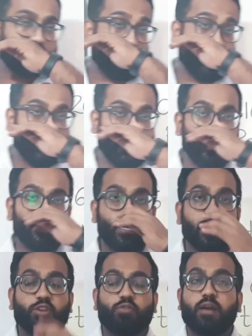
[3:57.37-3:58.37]
me the things
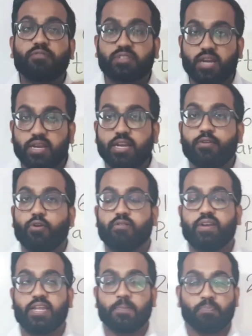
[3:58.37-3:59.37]
that you have studied already.